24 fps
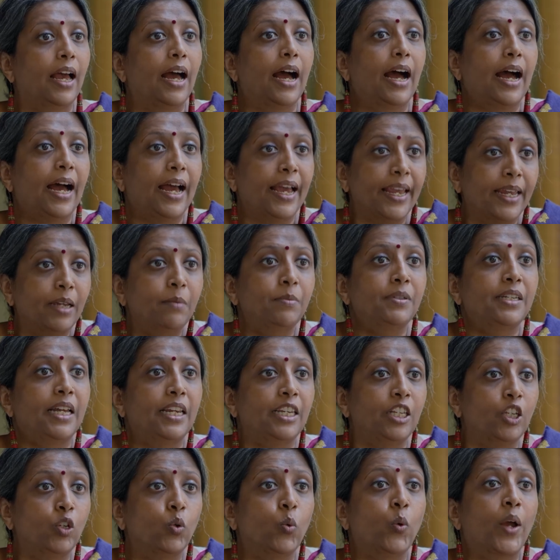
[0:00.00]
I am
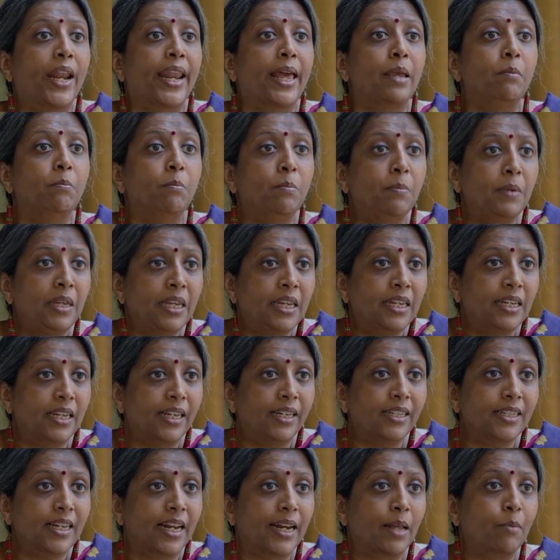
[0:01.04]
telling you, and I mean
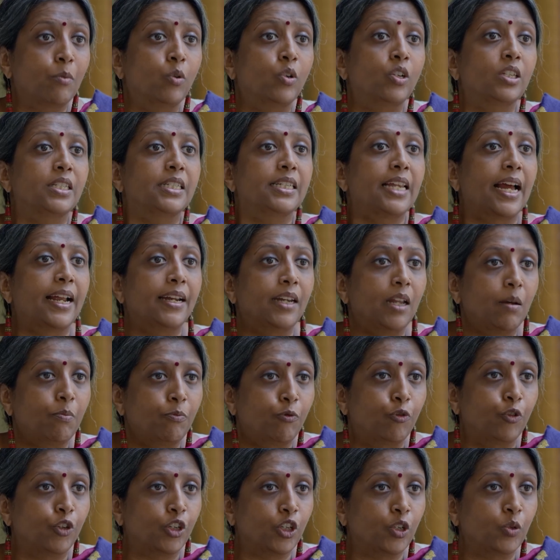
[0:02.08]
it, and I'm going to stand up
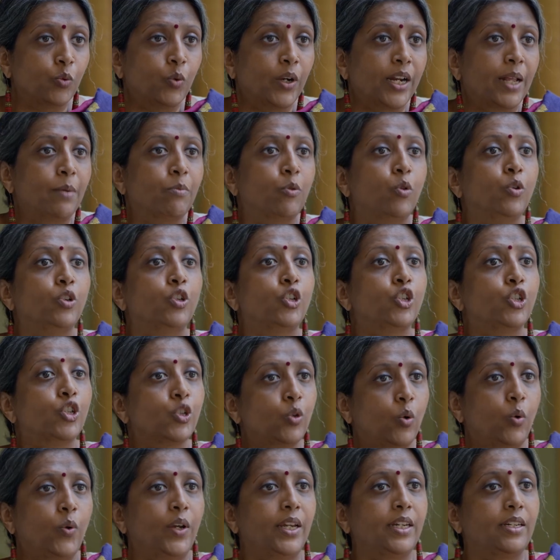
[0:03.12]
for you, and I'm going to
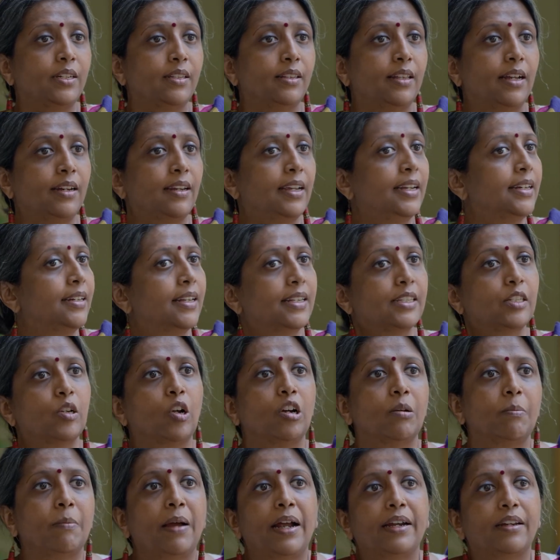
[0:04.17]
show it that it does
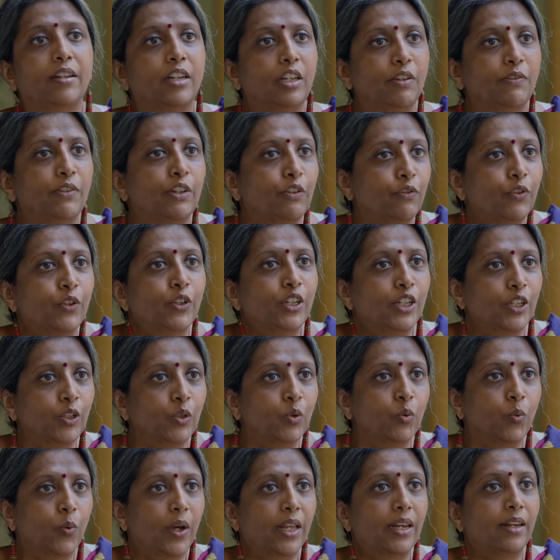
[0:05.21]
not matter even if you didn't
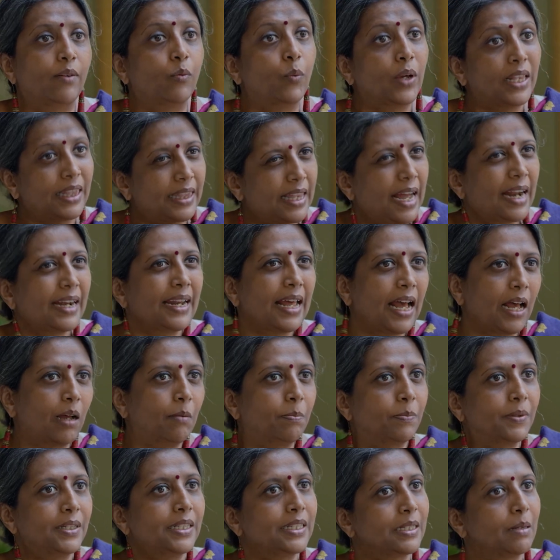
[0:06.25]
do well. When that
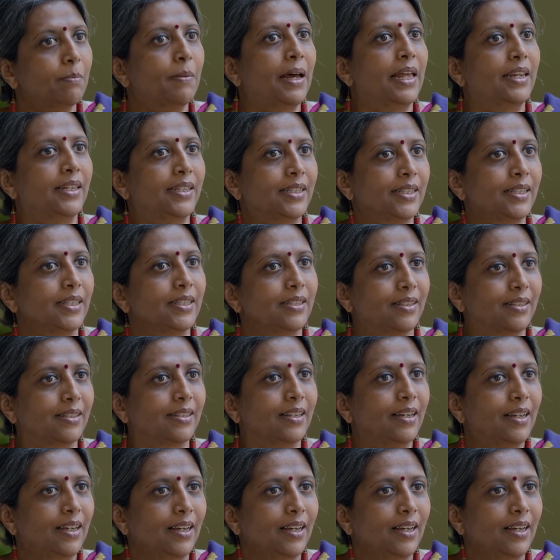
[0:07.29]
happens, the balance is...